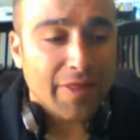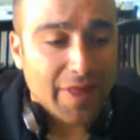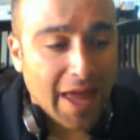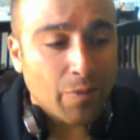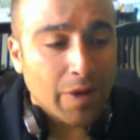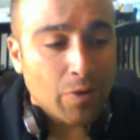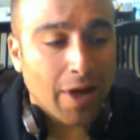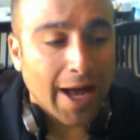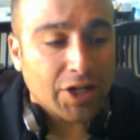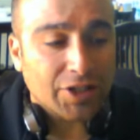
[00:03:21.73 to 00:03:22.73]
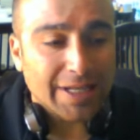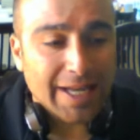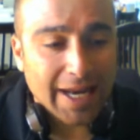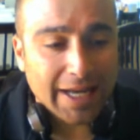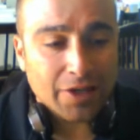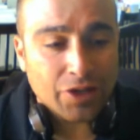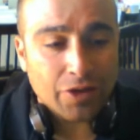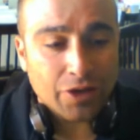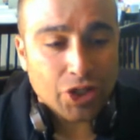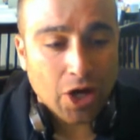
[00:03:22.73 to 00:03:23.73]
Then we will actually get into
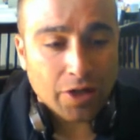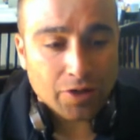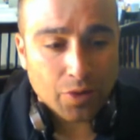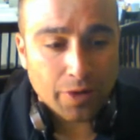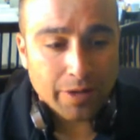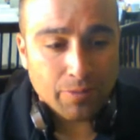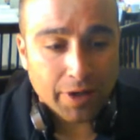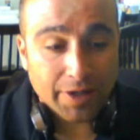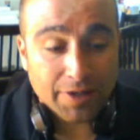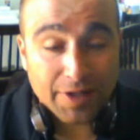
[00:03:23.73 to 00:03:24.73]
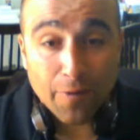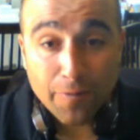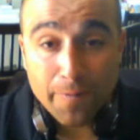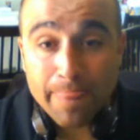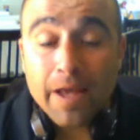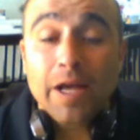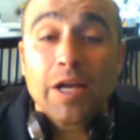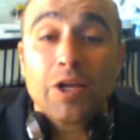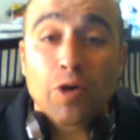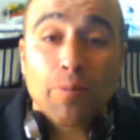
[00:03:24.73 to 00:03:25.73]
the John Story book itself.
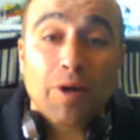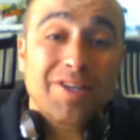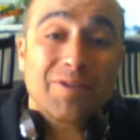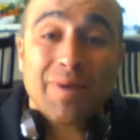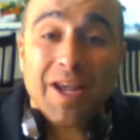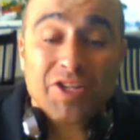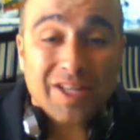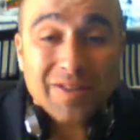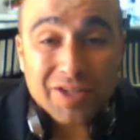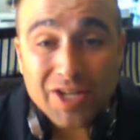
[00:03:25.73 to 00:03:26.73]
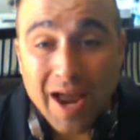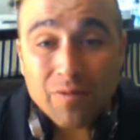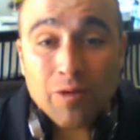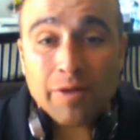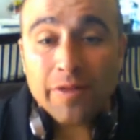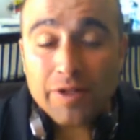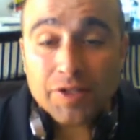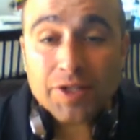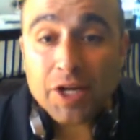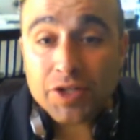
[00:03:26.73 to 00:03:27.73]
Your participation in the chat room and in the
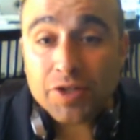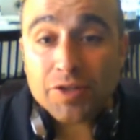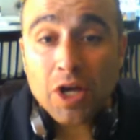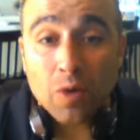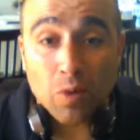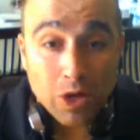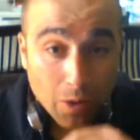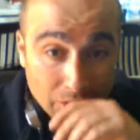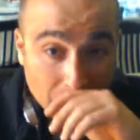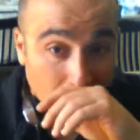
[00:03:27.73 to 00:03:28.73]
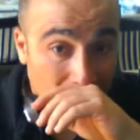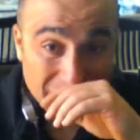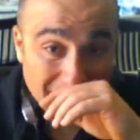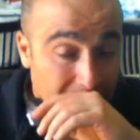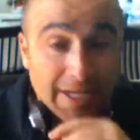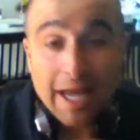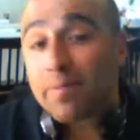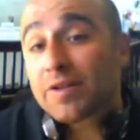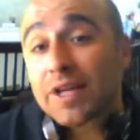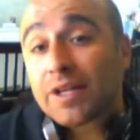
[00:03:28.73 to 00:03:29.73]
discussions will go towards
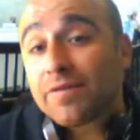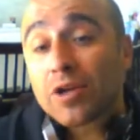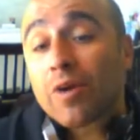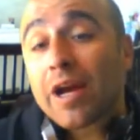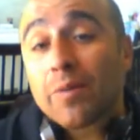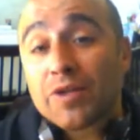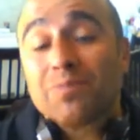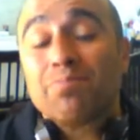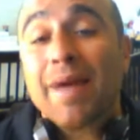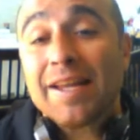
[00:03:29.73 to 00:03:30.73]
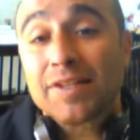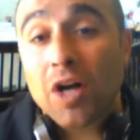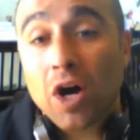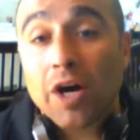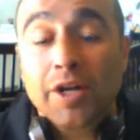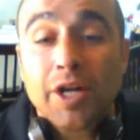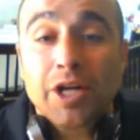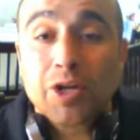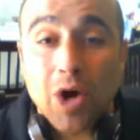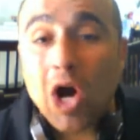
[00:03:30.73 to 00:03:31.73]
10% of your grade, which is based on
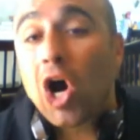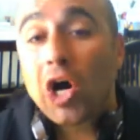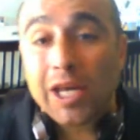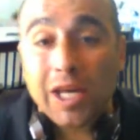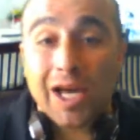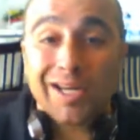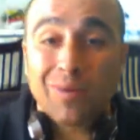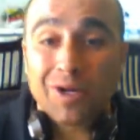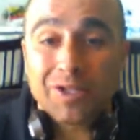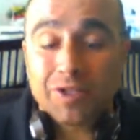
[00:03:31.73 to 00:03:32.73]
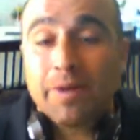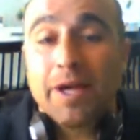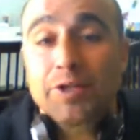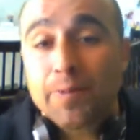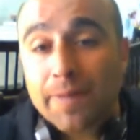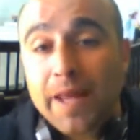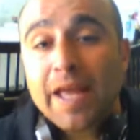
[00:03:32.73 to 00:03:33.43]
your online participation.